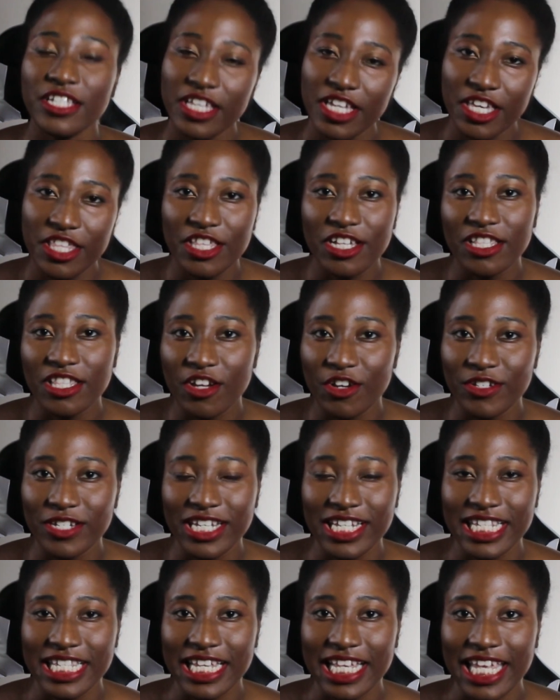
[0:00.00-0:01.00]
the
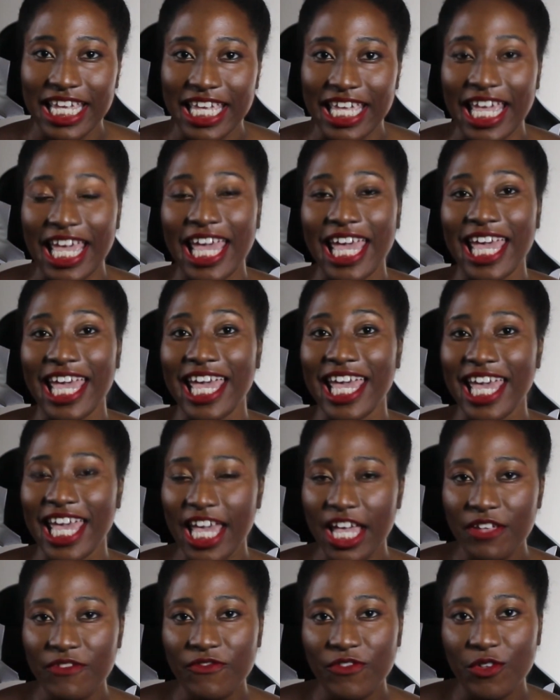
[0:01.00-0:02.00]
largest city
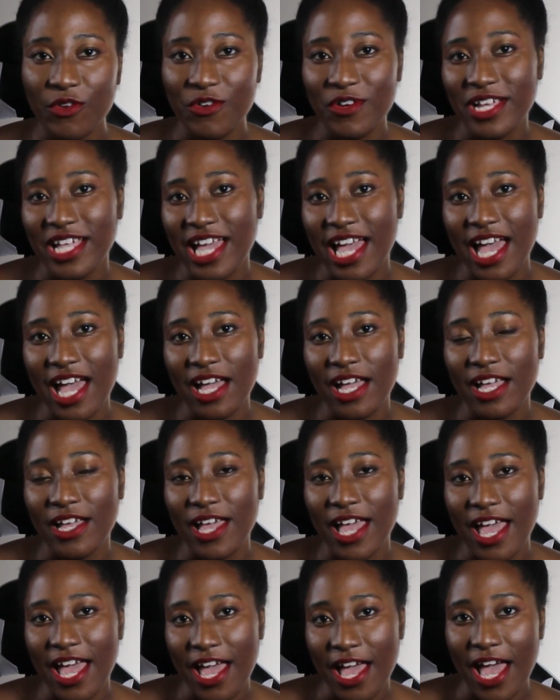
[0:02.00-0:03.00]
in Florida,
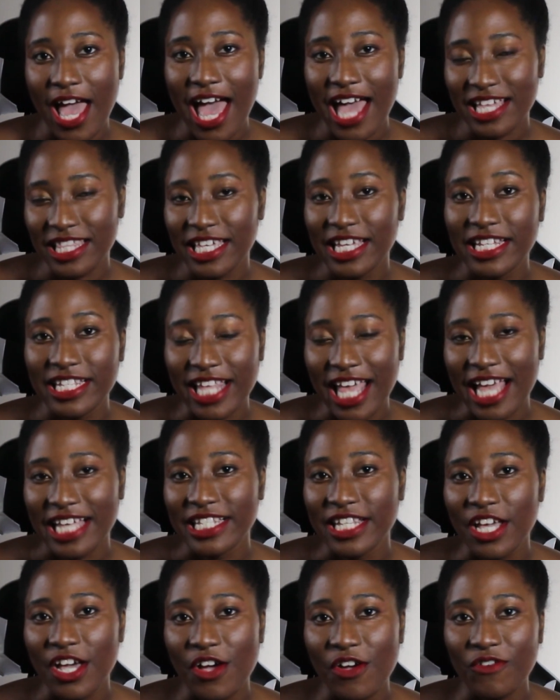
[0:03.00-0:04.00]
at least as
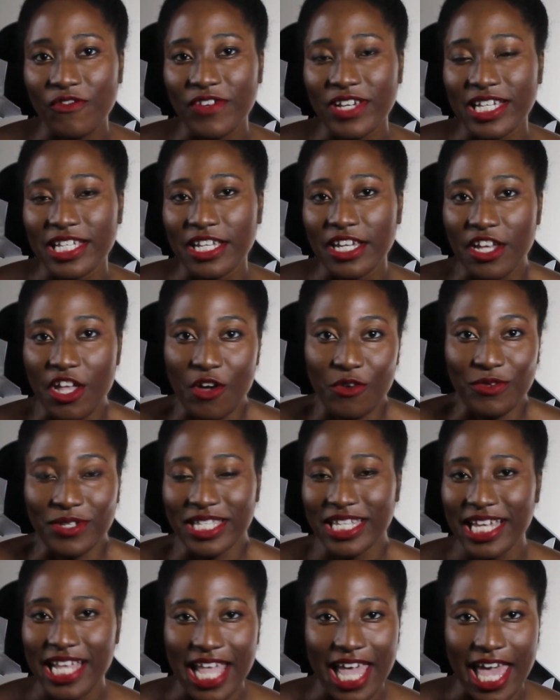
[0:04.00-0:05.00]
of,
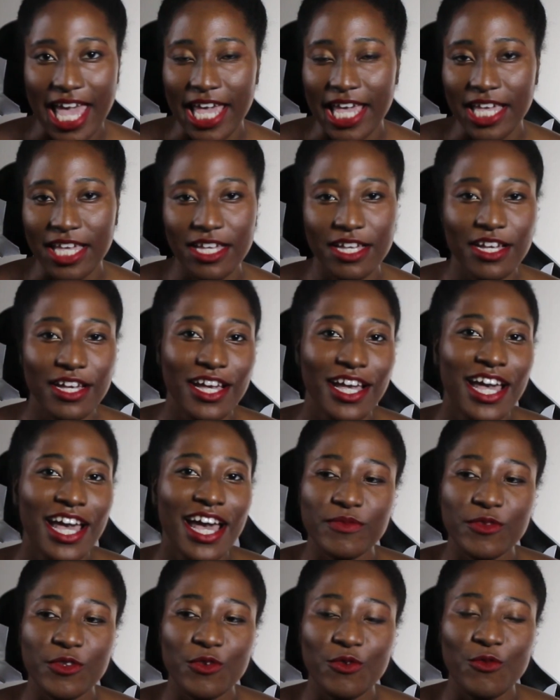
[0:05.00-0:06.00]
today.
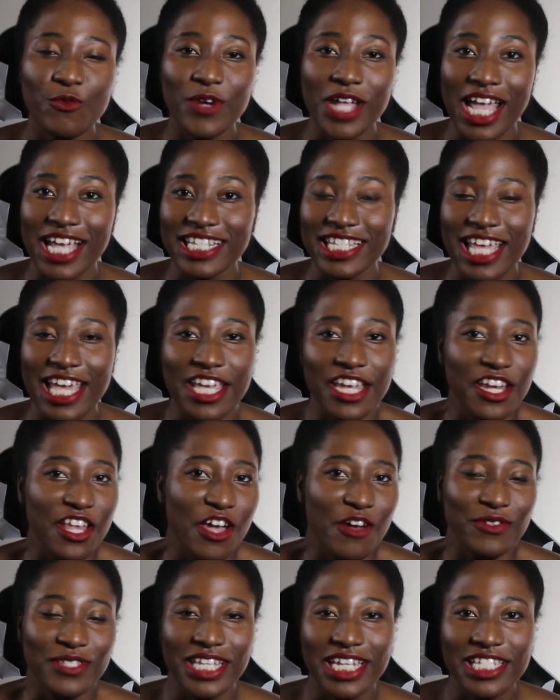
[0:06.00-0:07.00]
When I say,
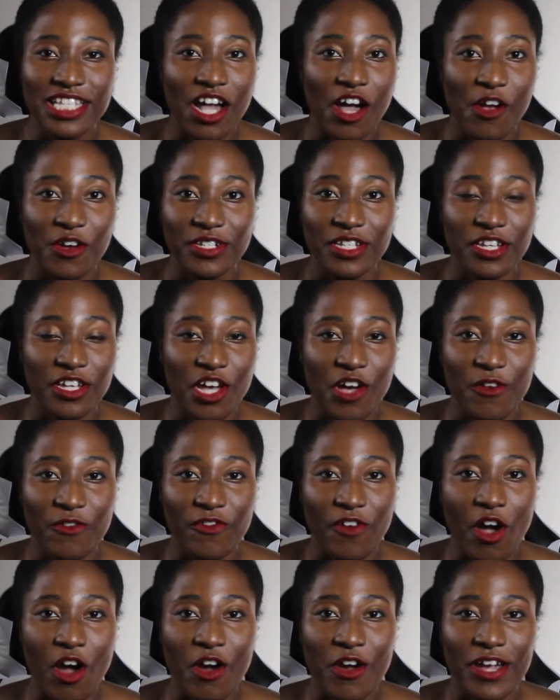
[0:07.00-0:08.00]
$10 can go
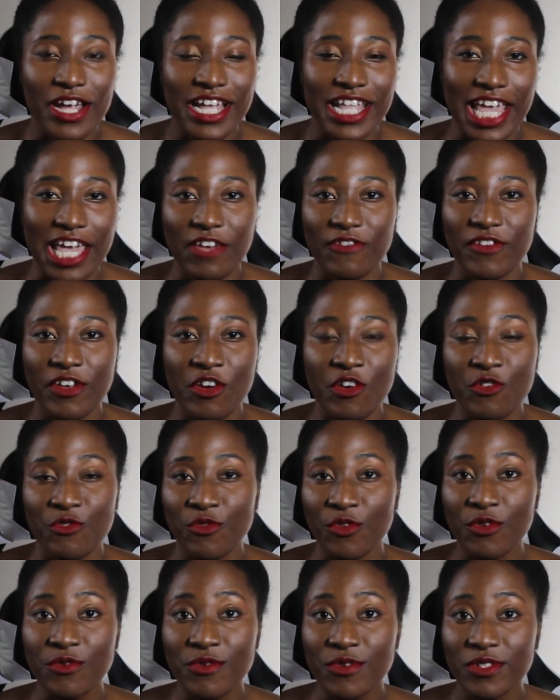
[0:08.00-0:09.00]
far in a very
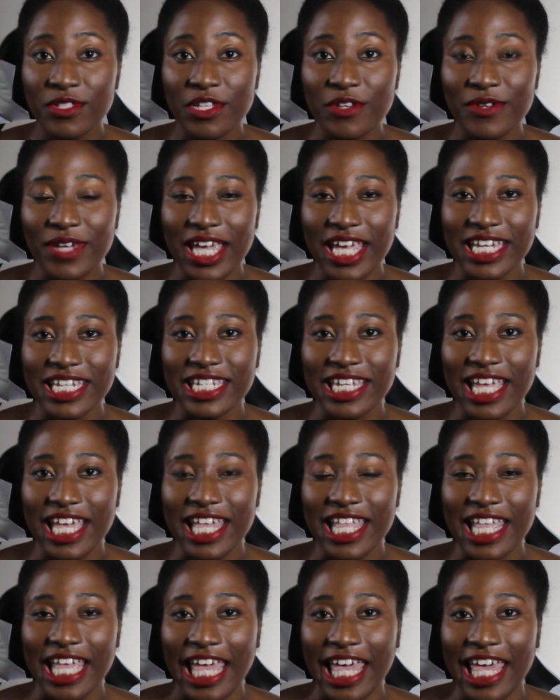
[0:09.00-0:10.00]
rural location,